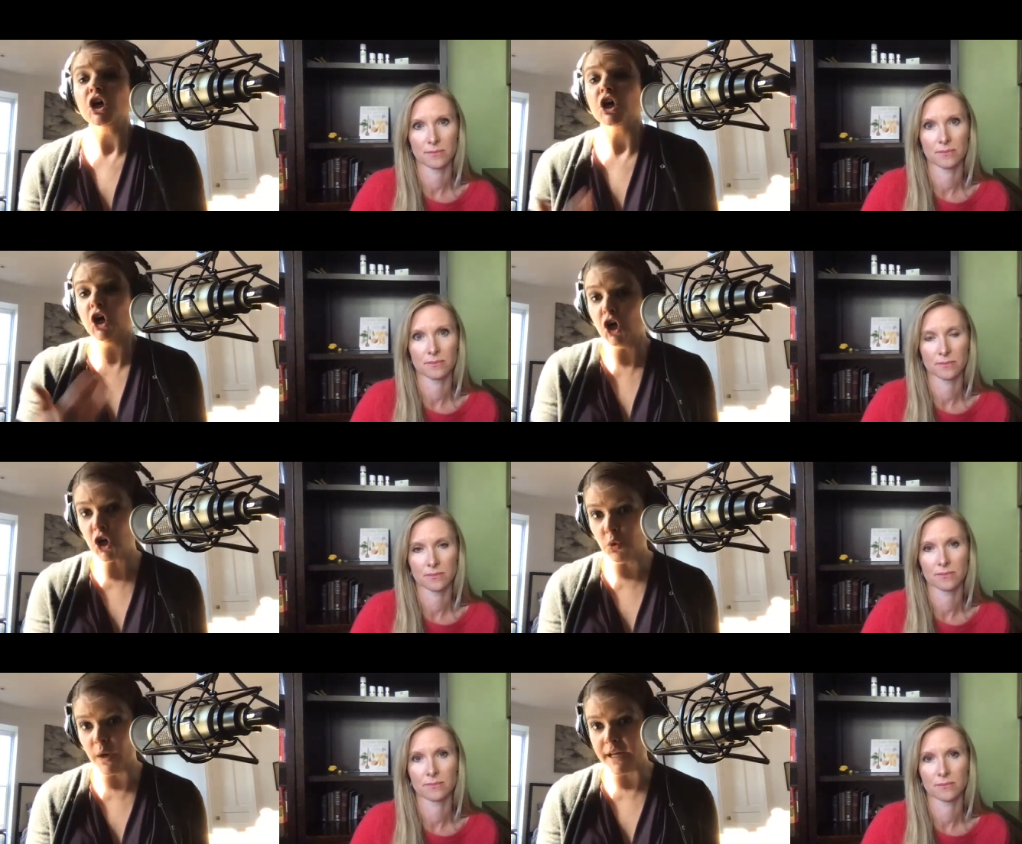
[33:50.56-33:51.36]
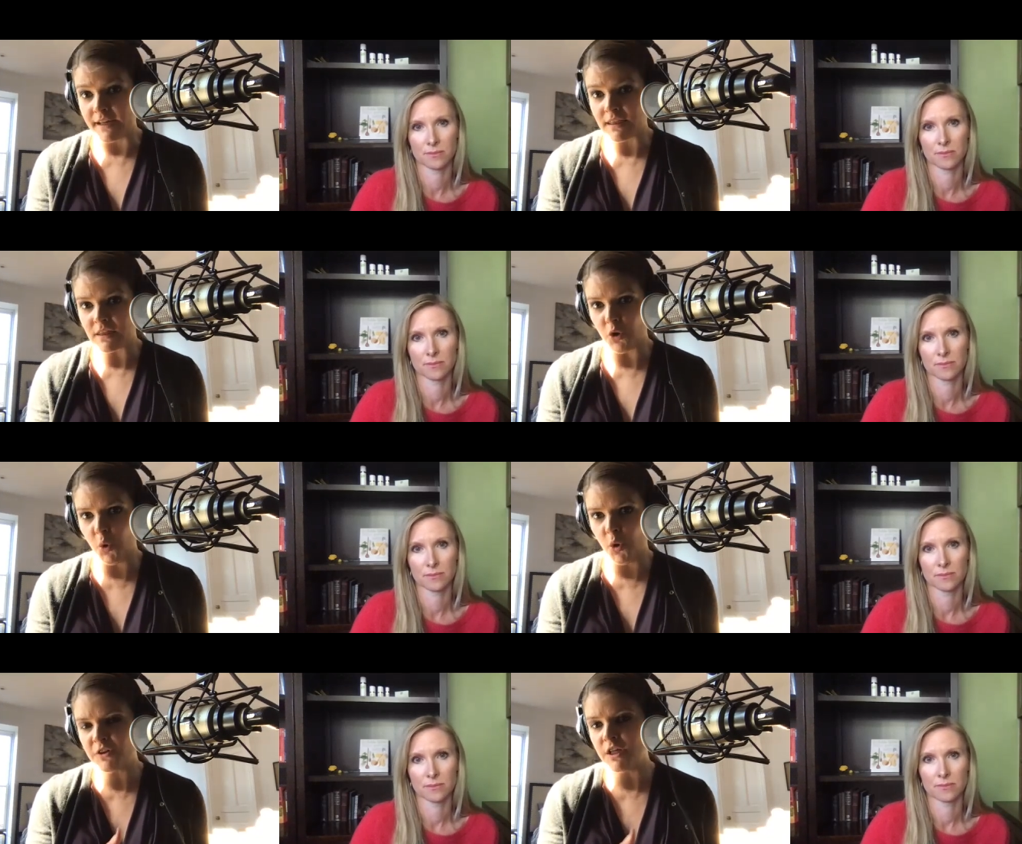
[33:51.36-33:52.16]
Speaker 1: cook with
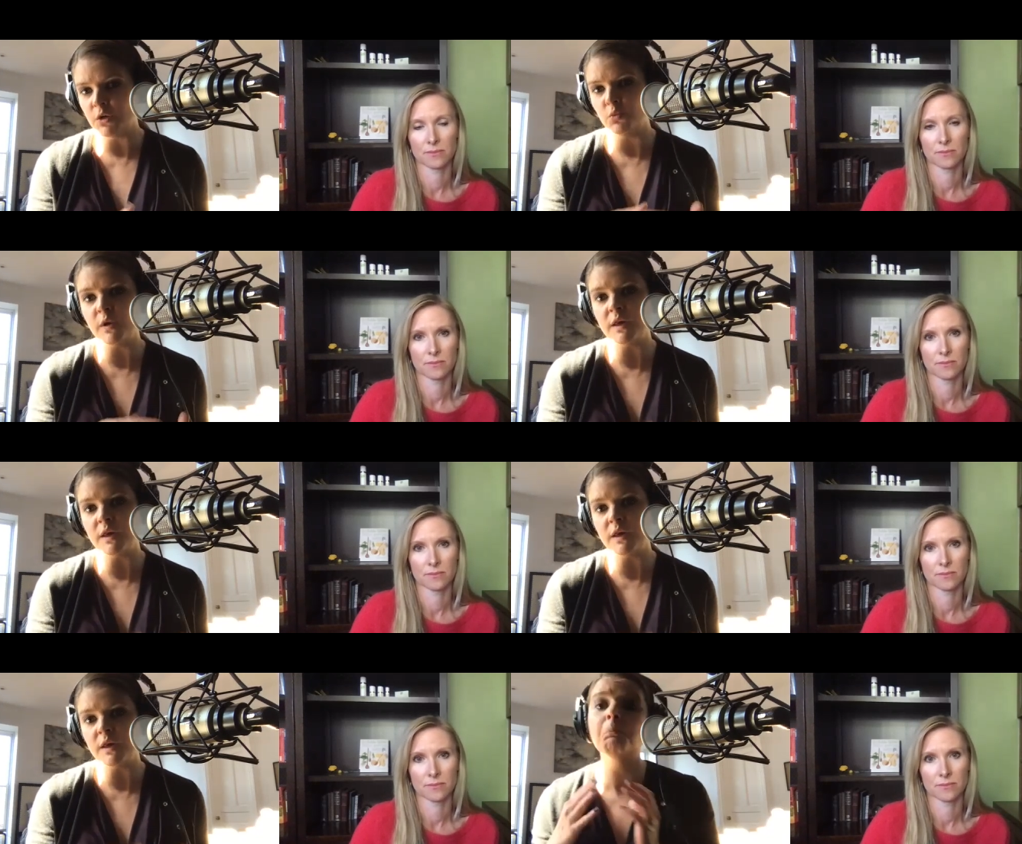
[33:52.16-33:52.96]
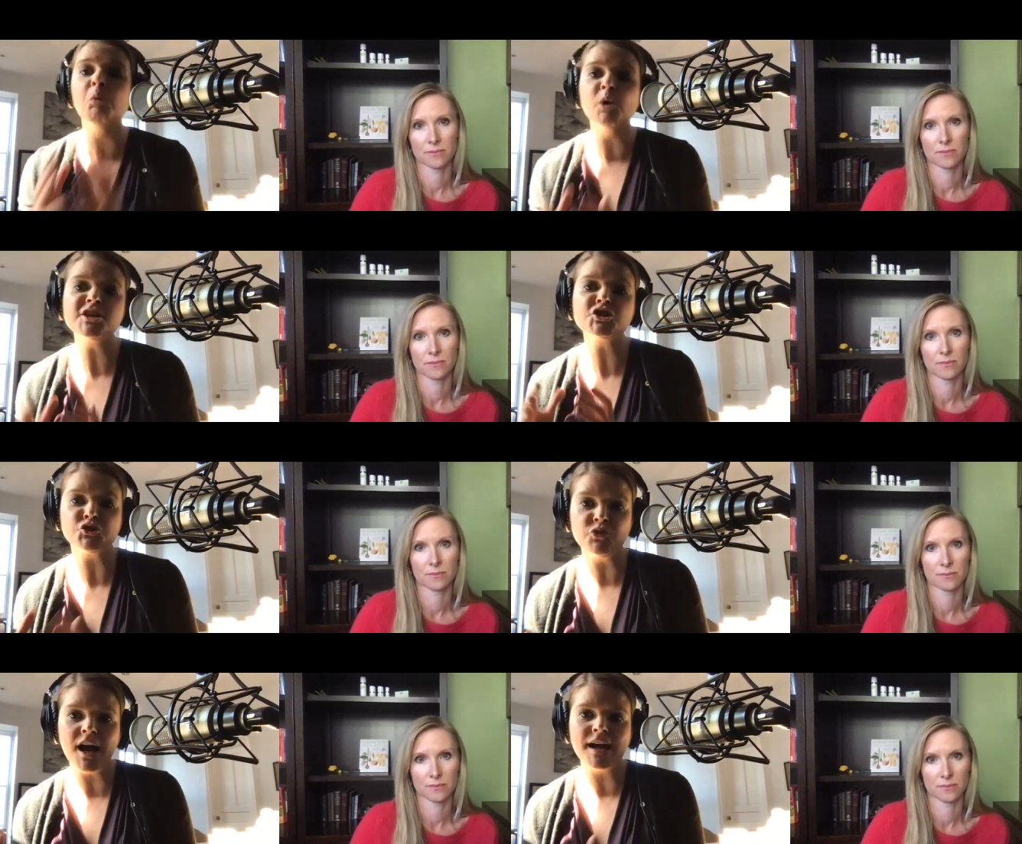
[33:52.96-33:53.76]
or that we would
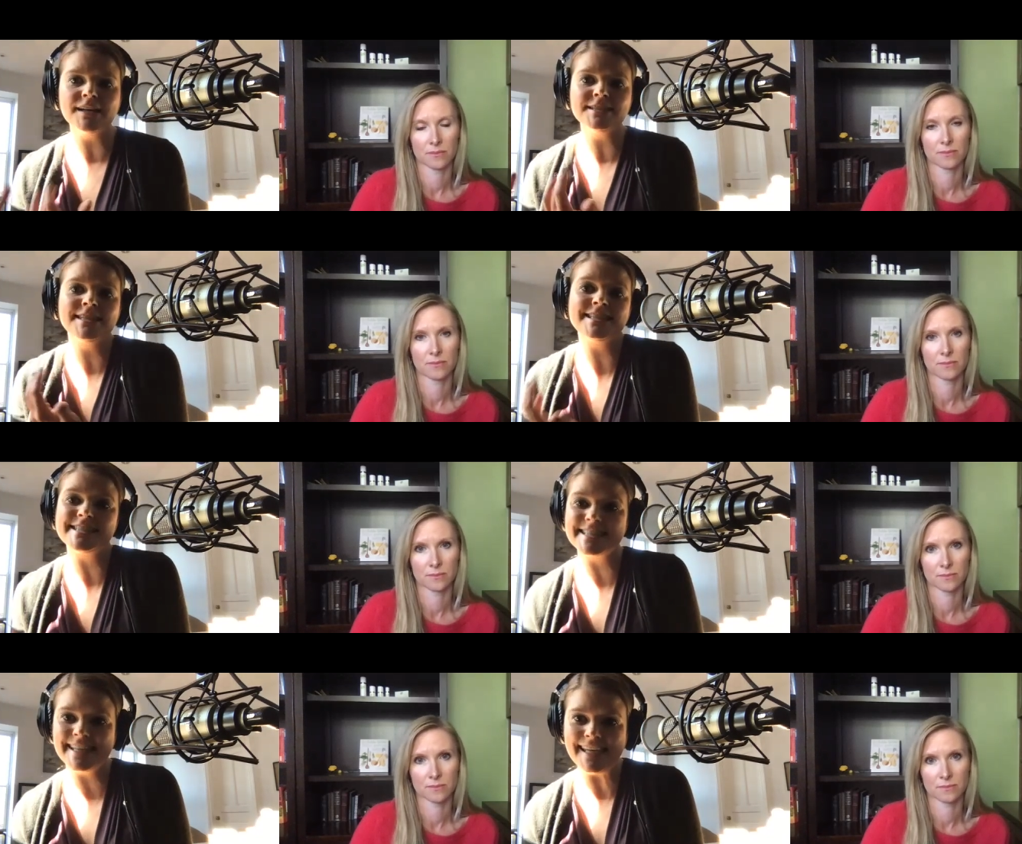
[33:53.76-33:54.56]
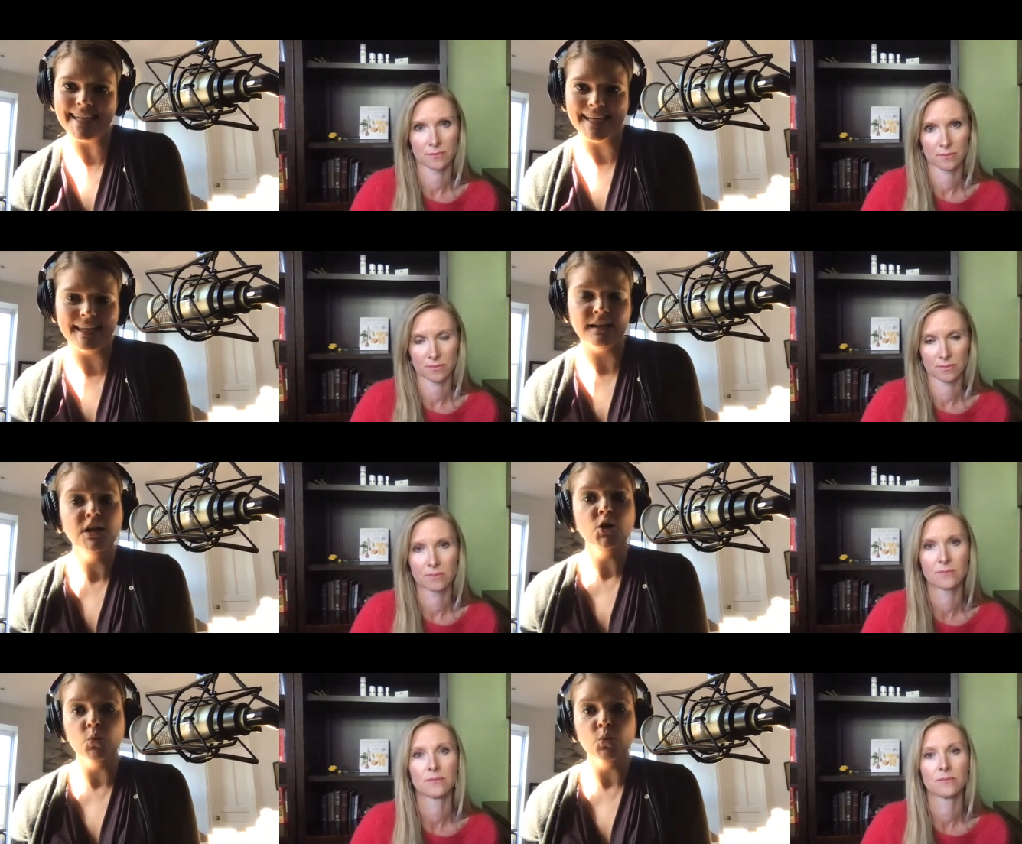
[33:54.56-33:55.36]
moisturize the skin
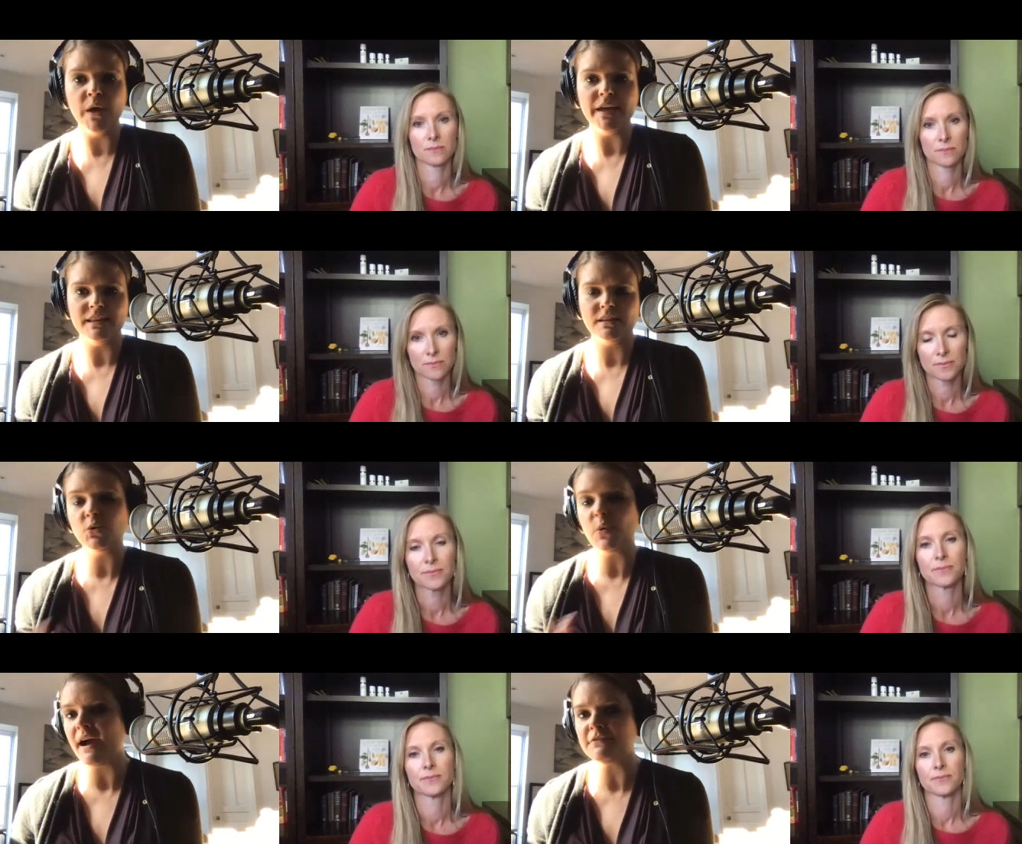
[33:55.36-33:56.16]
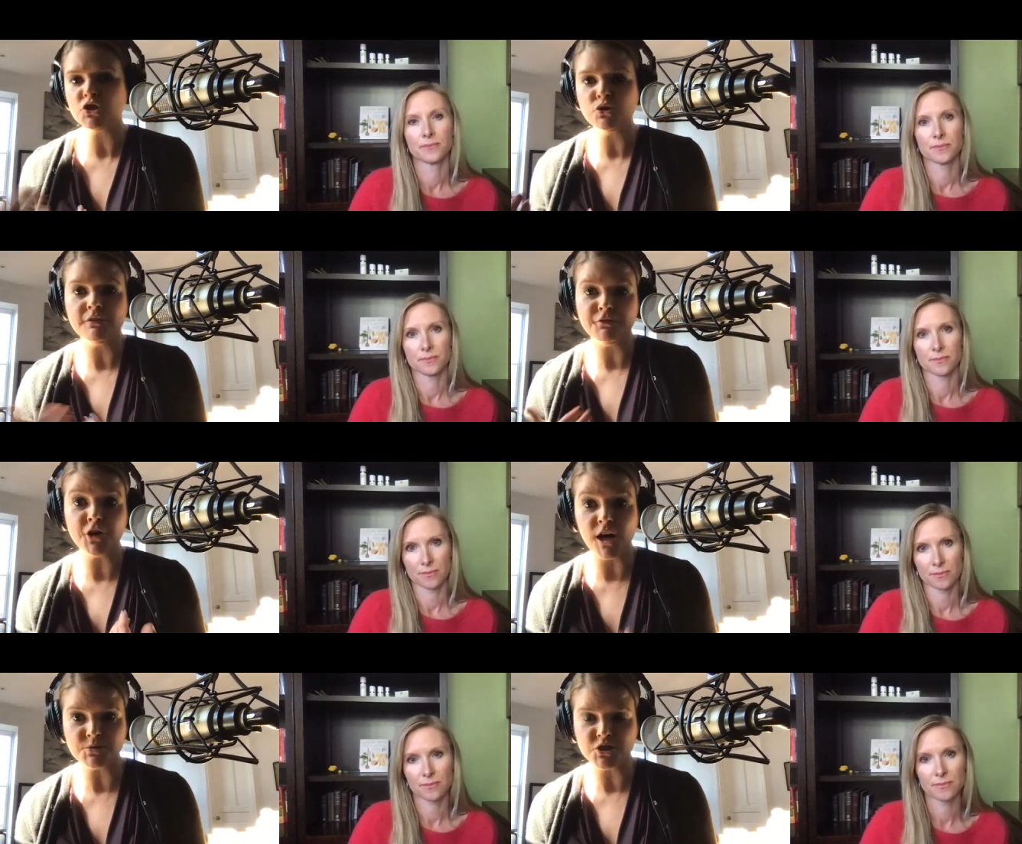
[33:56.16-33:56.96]
with. You have two different
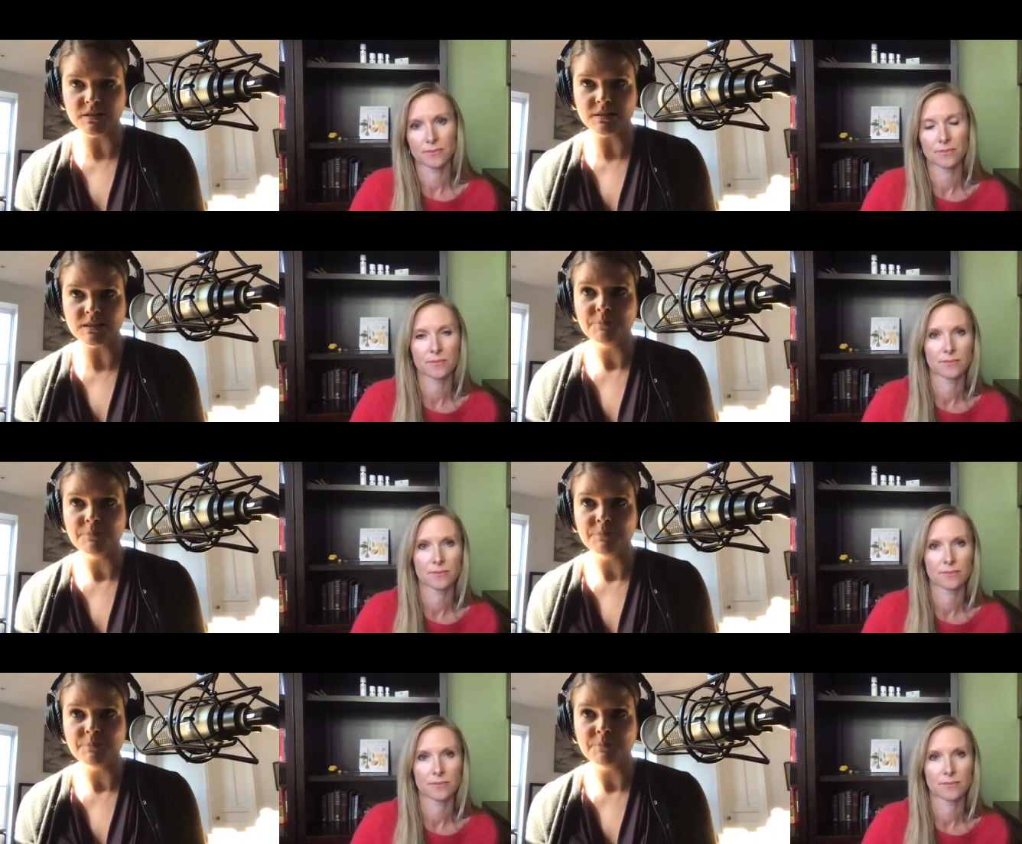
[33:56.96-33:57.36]
options.